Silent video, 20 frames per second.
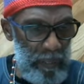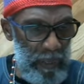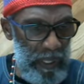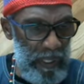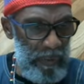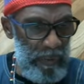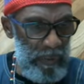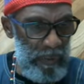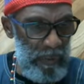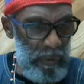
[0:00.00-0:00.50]

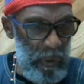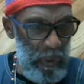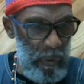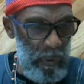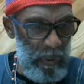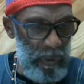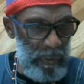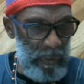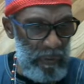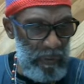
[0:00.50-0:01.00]
business
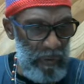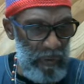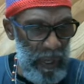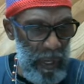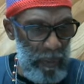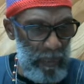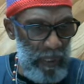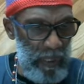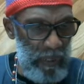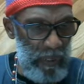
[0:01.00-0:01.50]
owners and
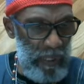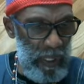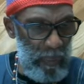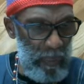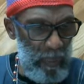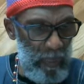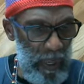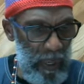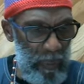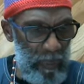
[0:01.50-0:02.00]
families
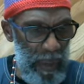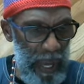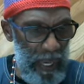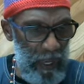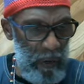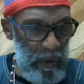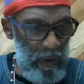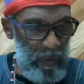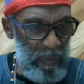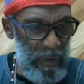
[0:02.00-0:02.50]
separated by
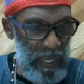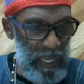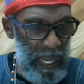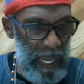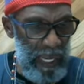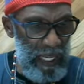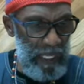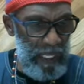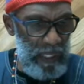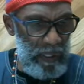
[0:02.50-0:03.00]

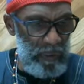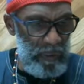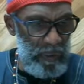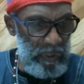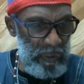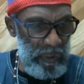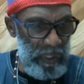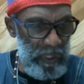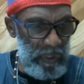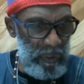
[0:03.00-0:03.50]
COVID-19
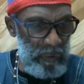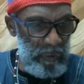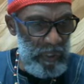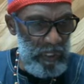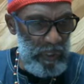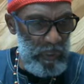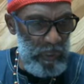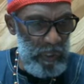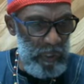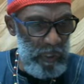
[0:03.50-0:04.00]
restrictions
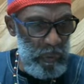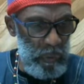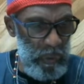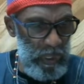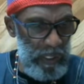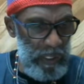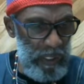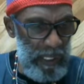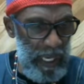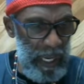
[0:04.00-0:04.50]
rejoice
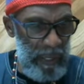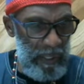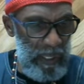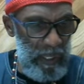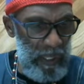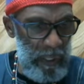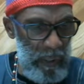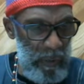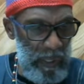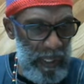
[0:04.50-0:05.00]
Wednesday after
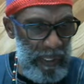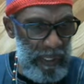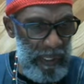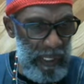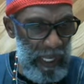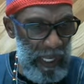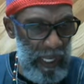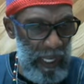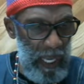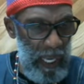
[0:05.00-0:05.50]
the U.S.
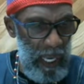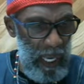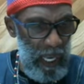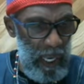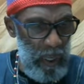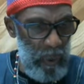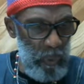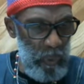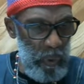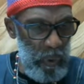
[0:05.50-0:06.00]
said
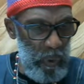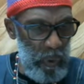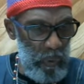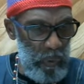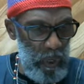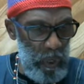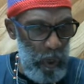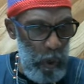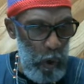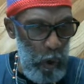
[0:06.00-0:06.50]
it will
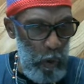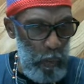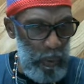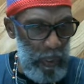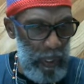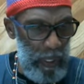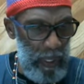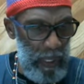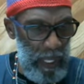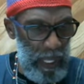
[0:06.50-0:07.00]

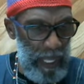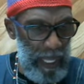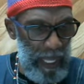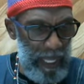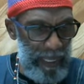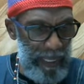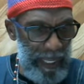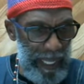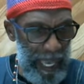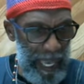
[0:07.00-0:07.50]
reopen
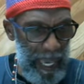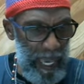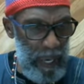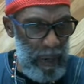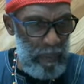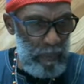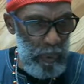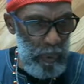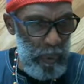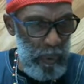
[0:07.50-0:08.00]
its
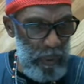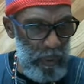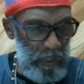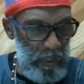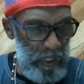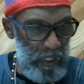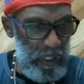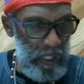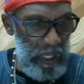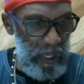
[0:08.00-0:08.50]
land borders
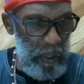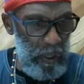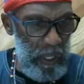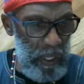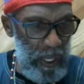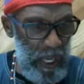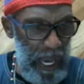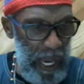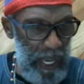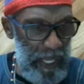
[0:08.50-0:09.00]
to
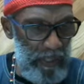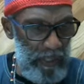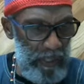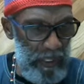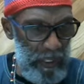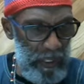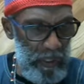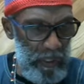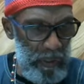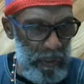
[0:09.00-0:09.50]

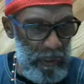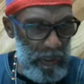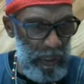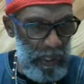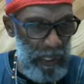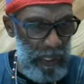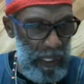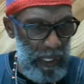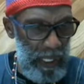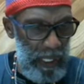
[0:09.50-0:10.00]
non-essential
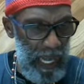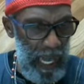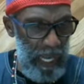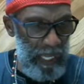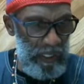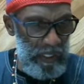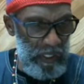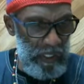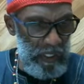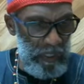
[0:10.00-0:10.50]

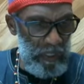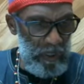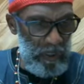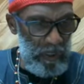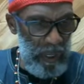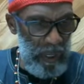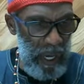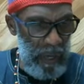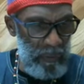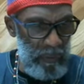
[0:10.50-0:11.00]
non-essential
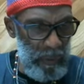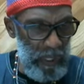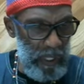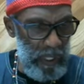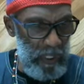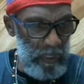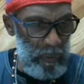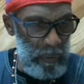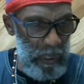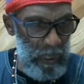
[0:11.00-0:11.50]
travel
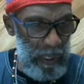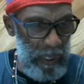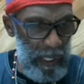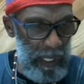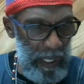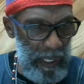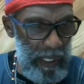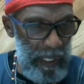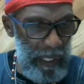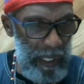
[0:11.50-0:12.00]
next month,
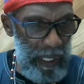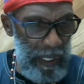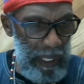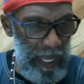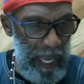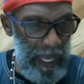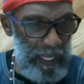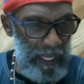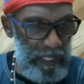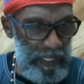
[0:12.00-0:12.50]
ending a
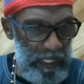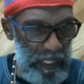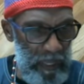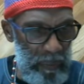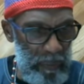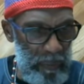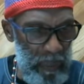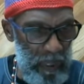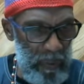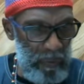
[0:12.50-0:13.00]

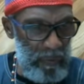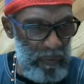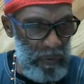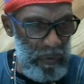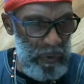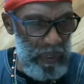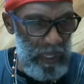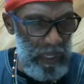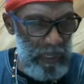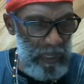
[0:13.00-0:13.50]
19-month
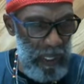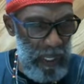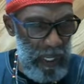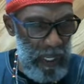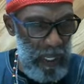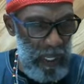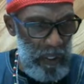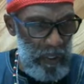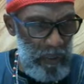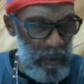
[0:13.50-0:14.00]
freeze.
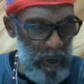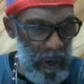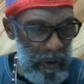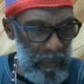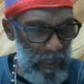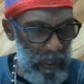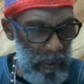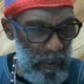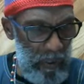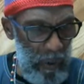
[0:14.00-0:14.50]

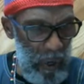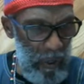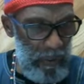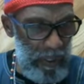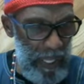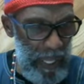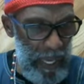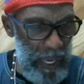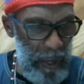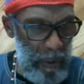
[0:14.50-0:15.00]
Travel across
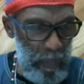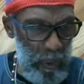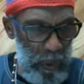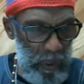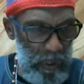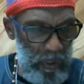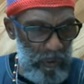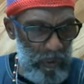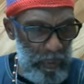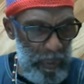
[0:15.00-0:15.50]
land
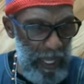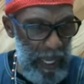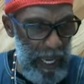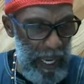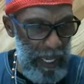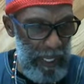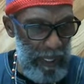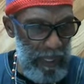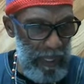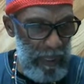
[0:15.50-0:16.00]
borders from
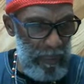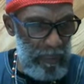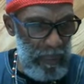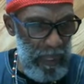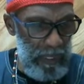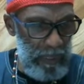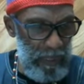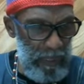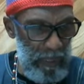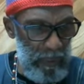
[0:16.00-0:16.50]
Canada and
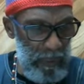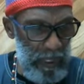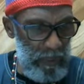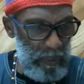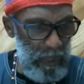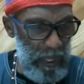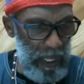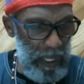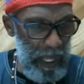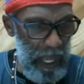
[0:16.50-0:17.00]
Mexico has
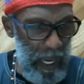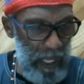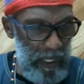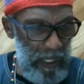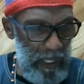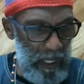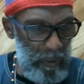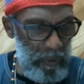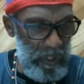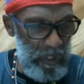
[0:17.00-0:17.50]
been
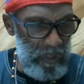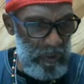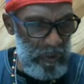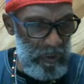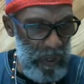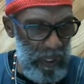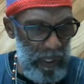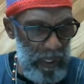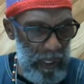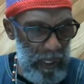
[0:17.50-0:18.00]
largely
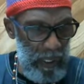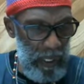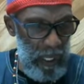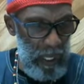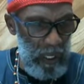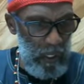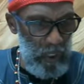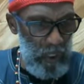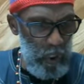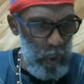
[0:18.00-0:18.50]
restricted
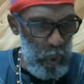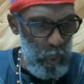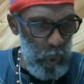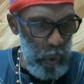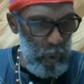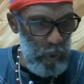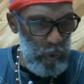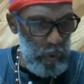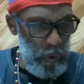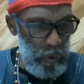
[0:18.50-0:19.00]
to
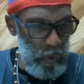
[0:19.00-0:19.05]
workers